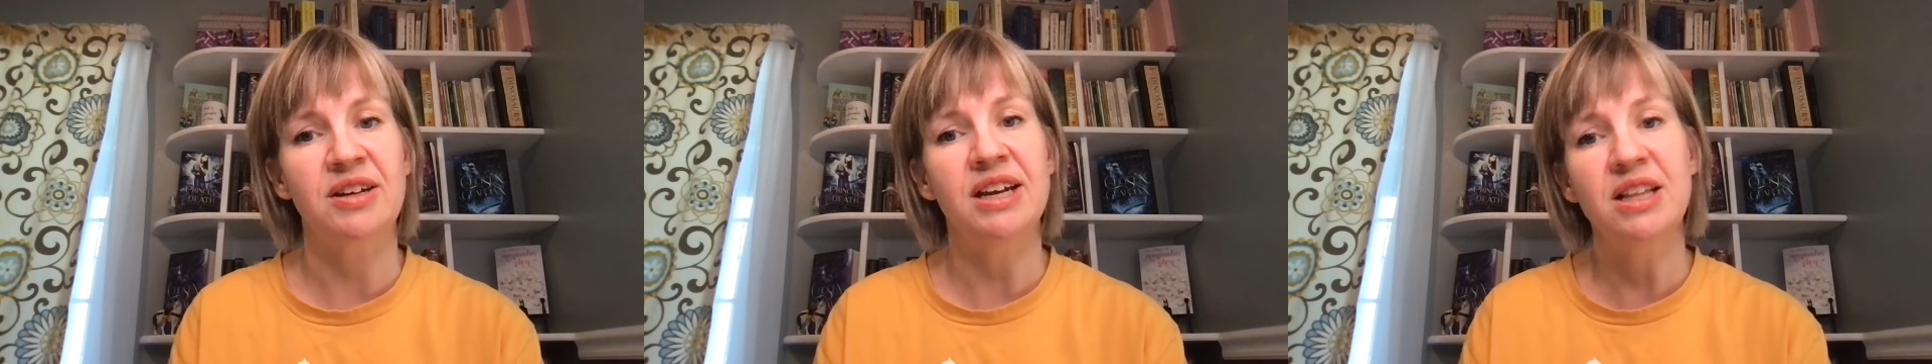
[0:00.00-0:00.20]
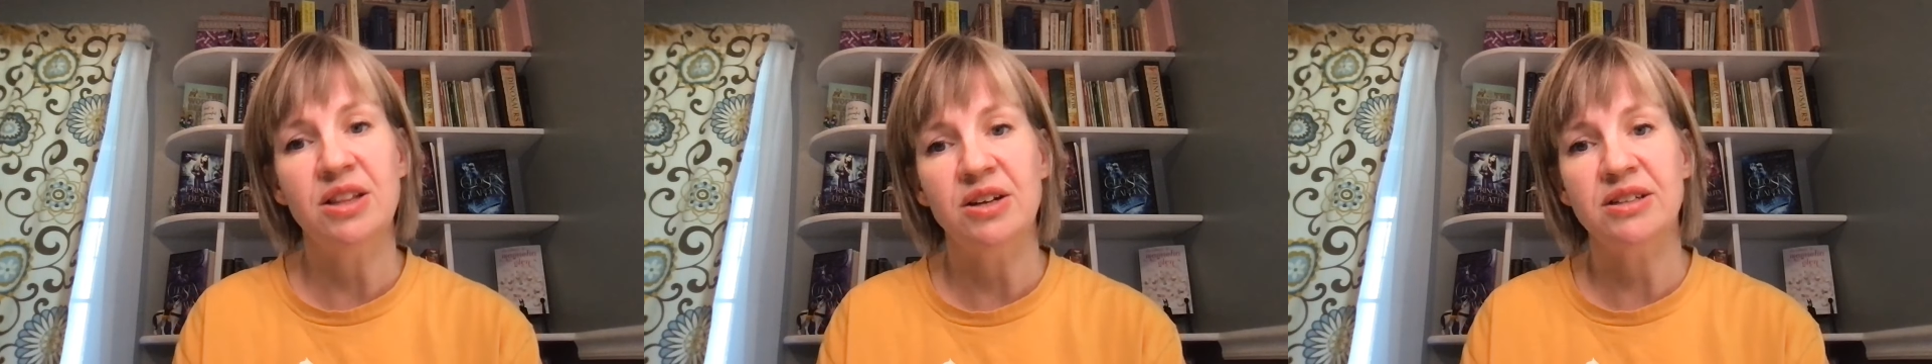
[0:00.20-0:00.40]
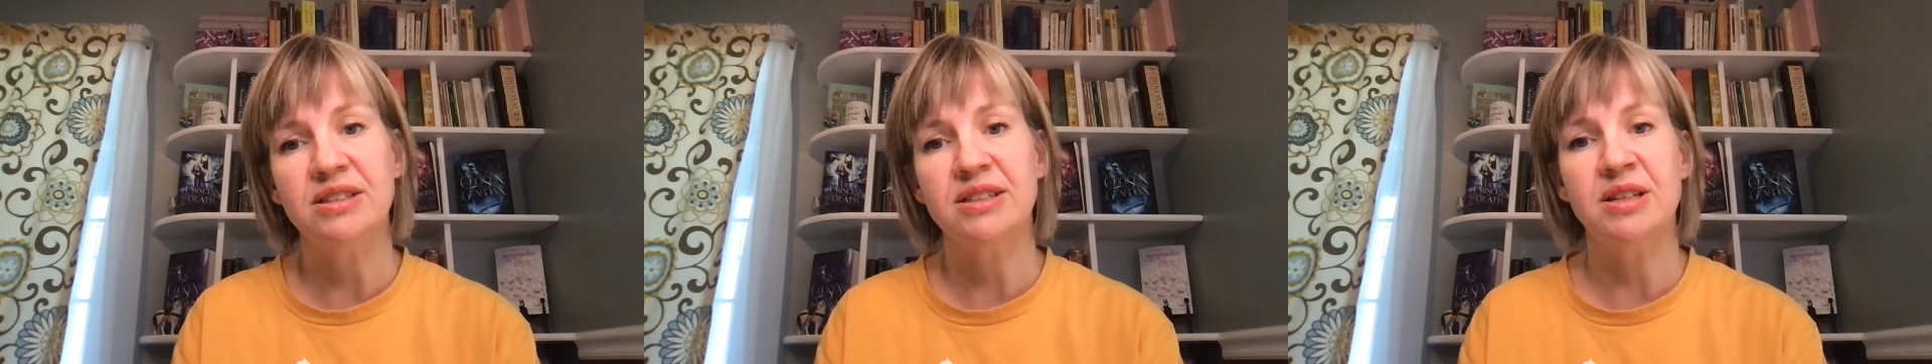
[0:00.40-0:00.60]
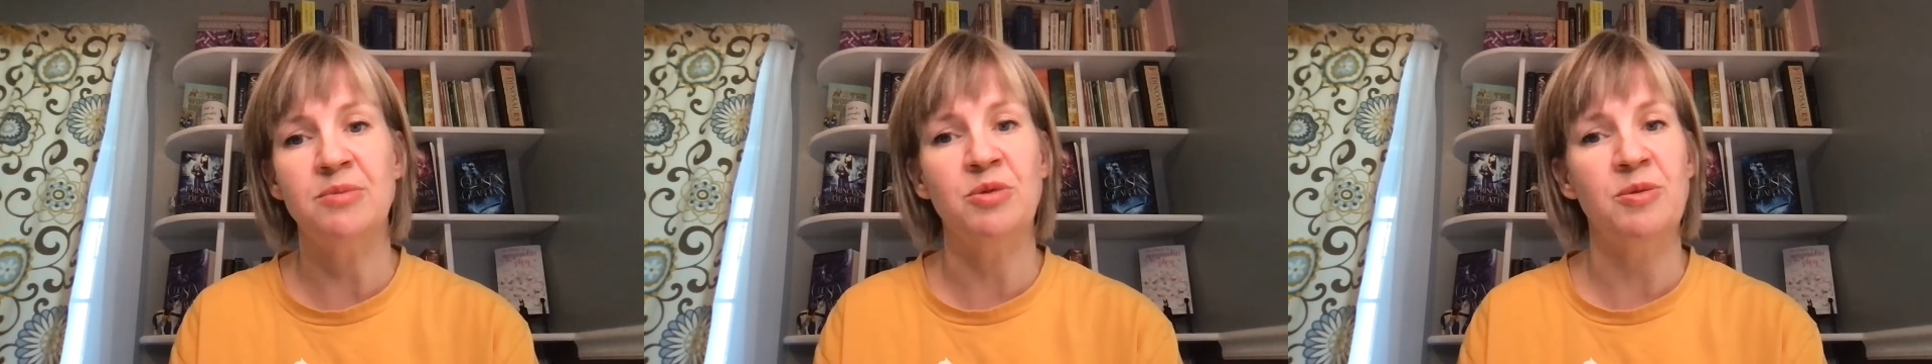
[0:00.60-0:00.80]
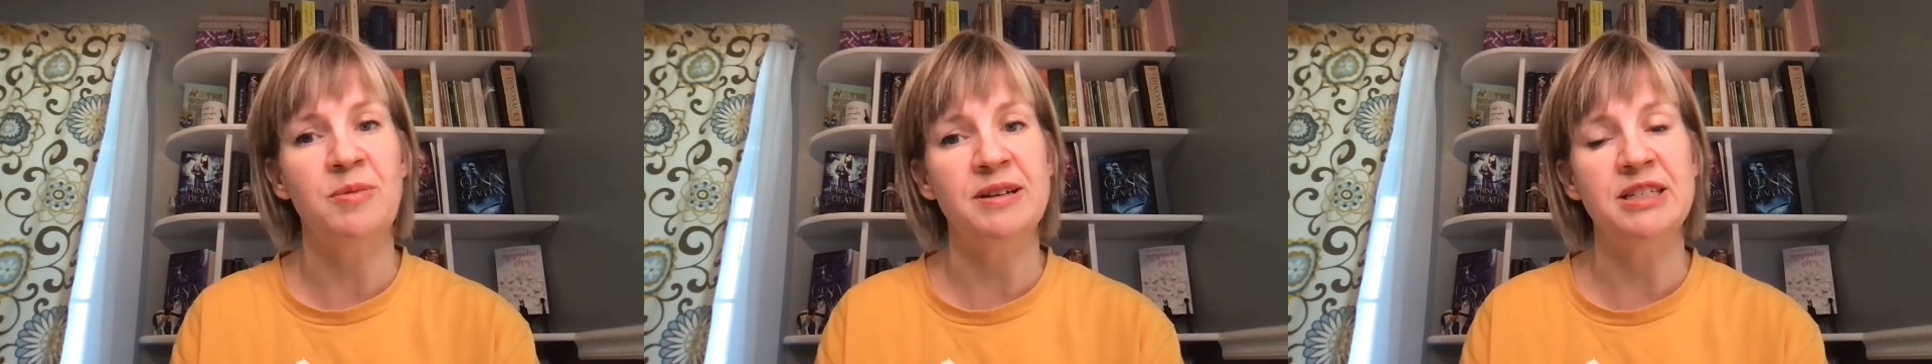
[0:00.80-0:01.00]
he looked, the
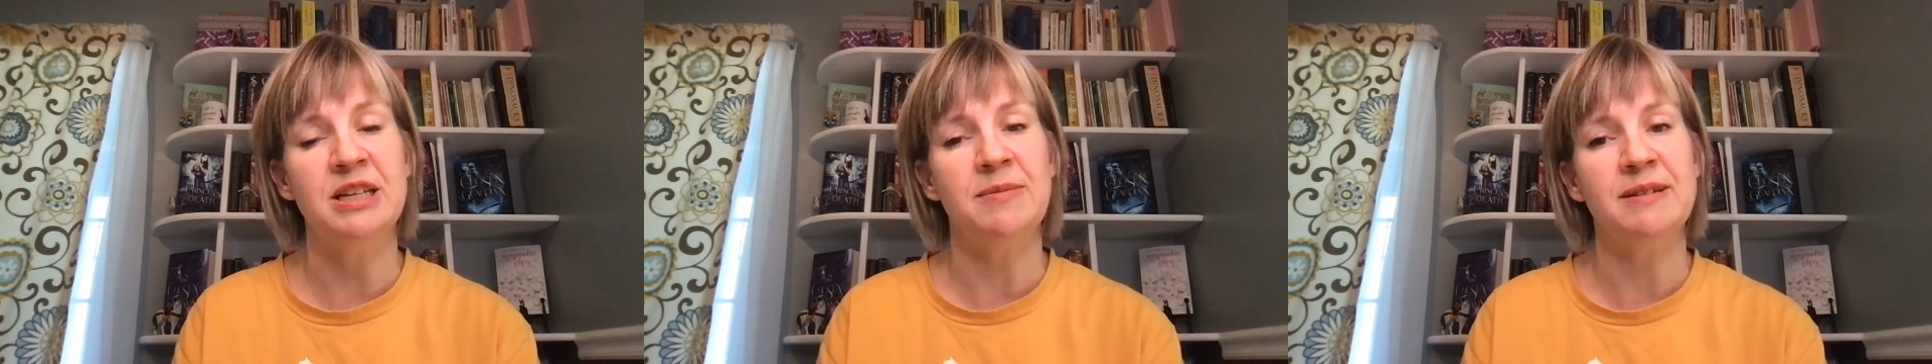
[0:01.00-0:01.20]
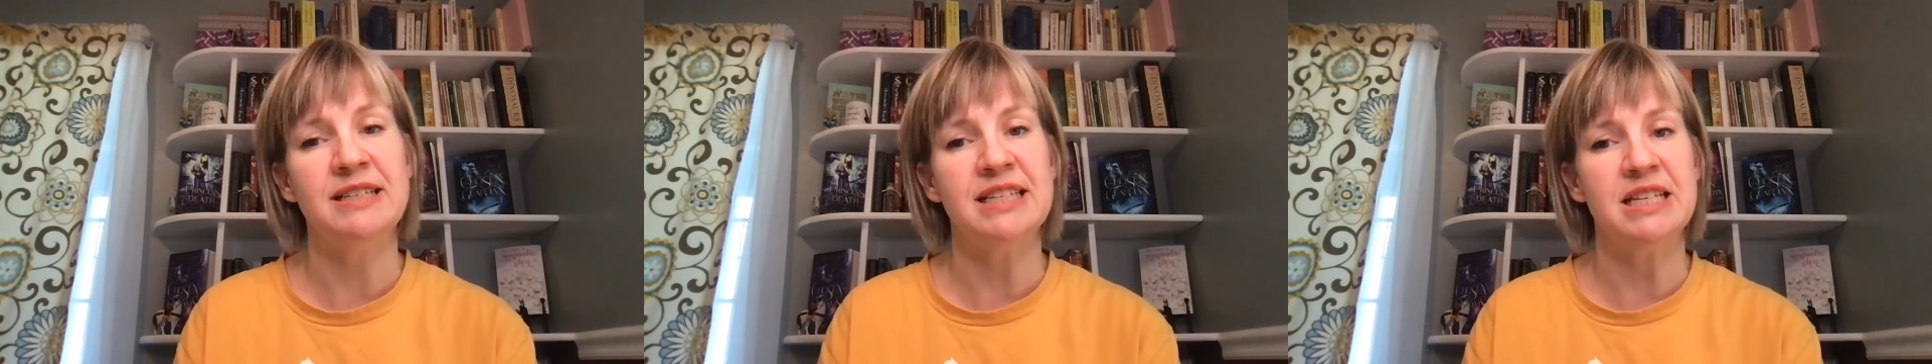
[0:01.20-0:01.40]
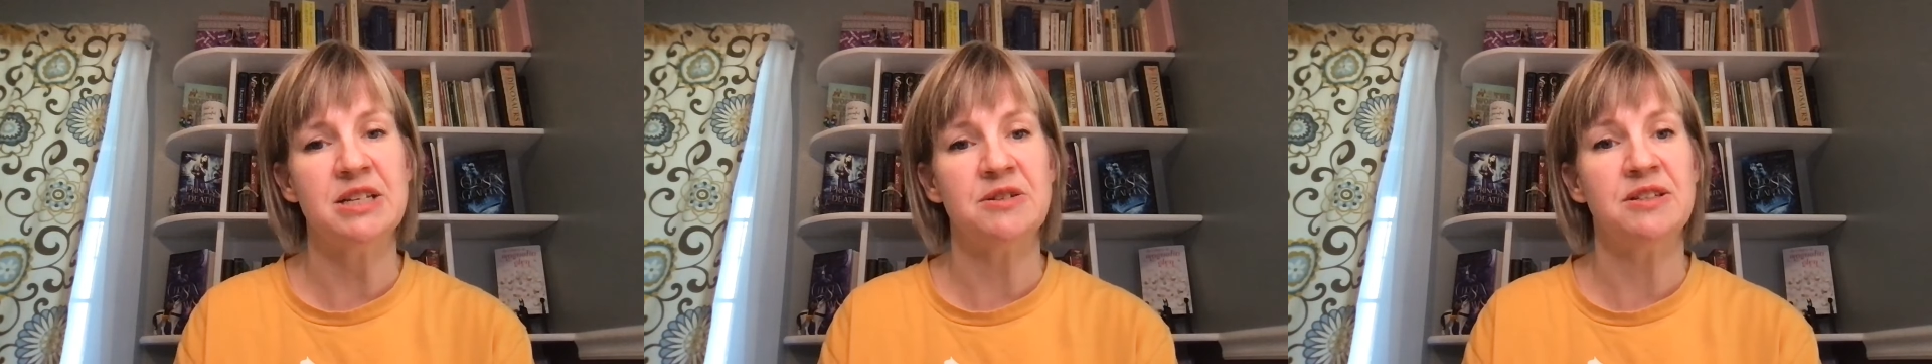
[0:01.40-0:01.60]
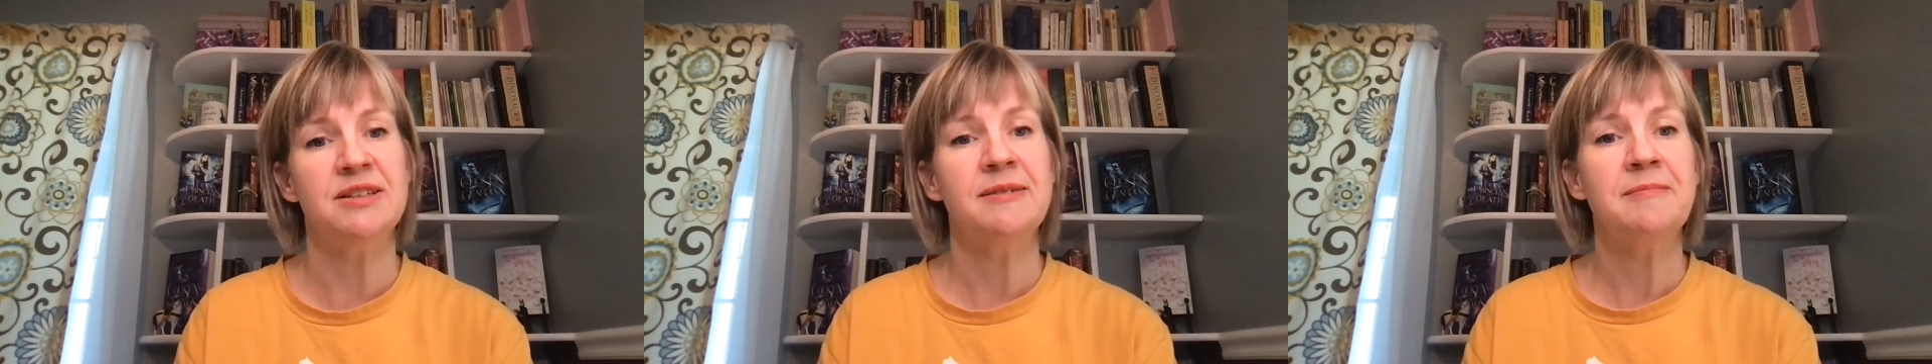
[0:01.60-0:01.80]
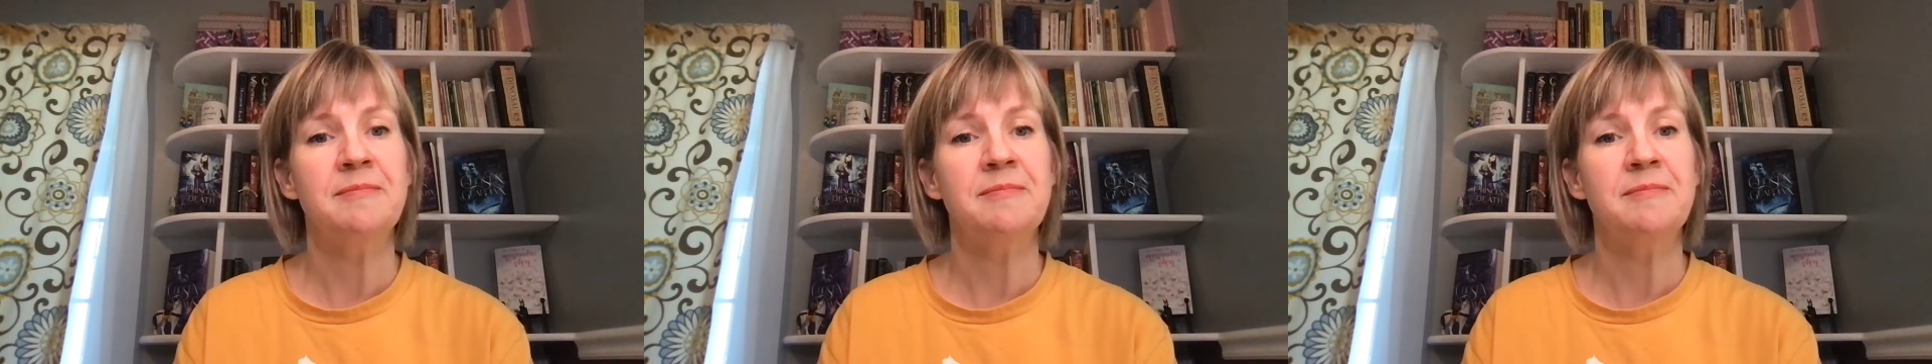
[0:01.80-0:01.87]
more my stomach sizzled.